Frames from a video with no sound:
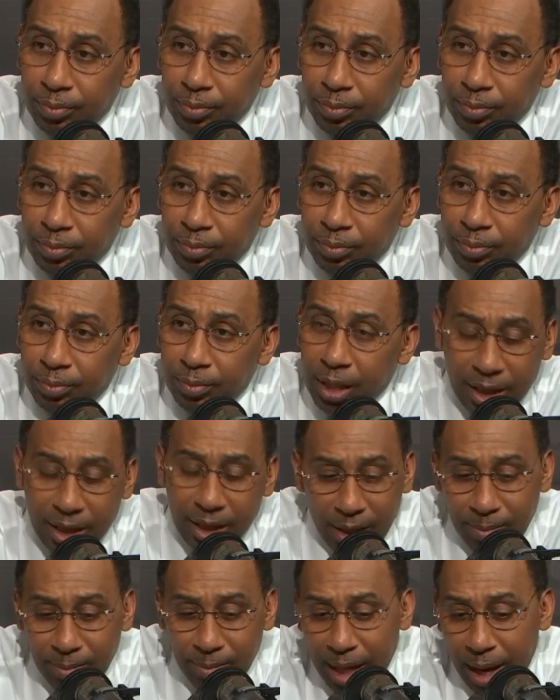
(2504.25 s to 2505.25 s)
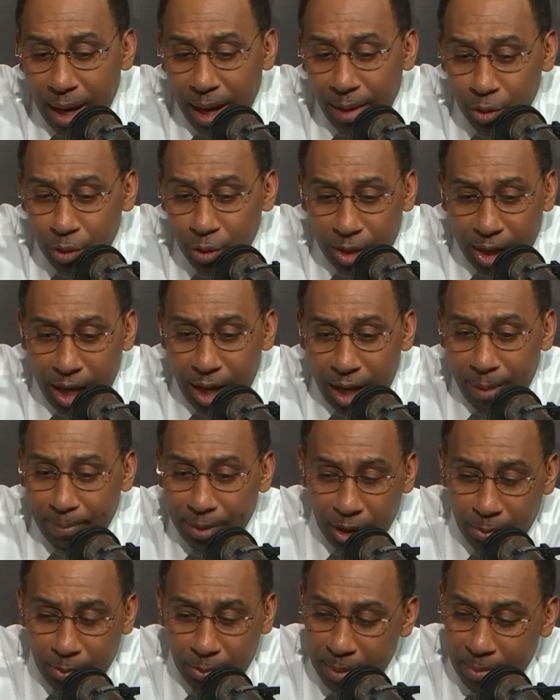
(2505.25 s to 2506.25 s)
And sometimes you can't because
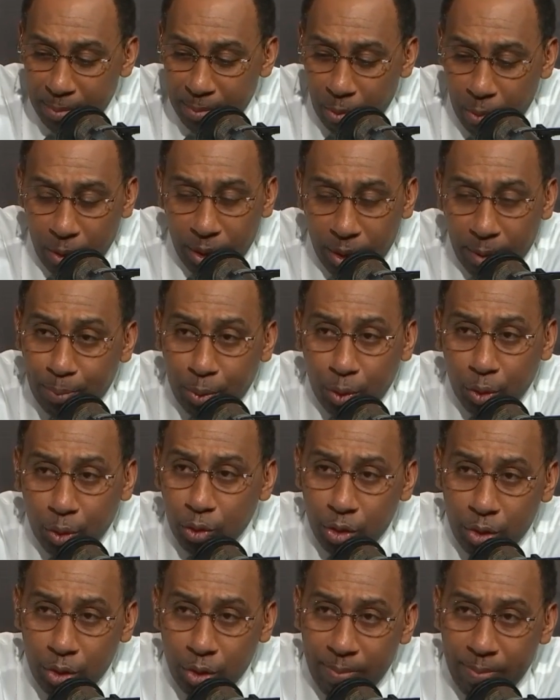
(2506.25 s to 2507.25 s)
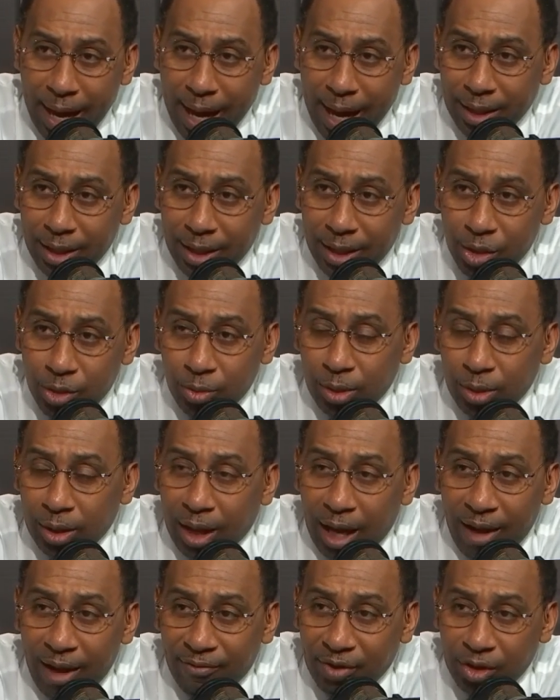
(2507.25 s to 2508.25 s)
people want to pull you back into a life
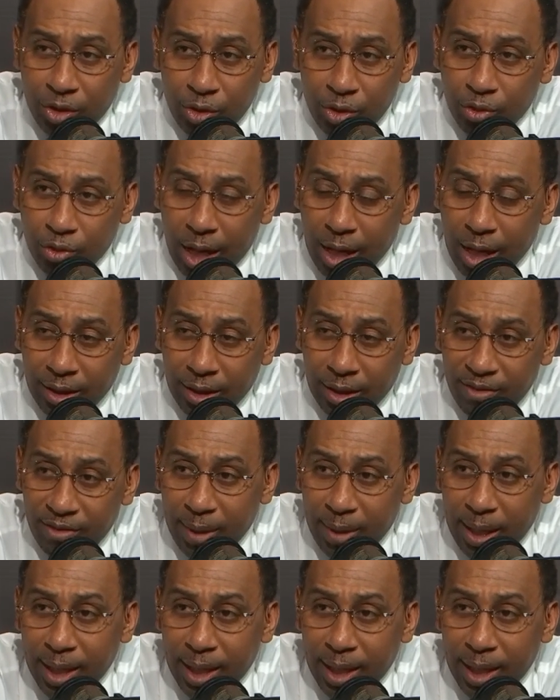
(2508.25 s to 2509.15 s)
that you tried to leave behind.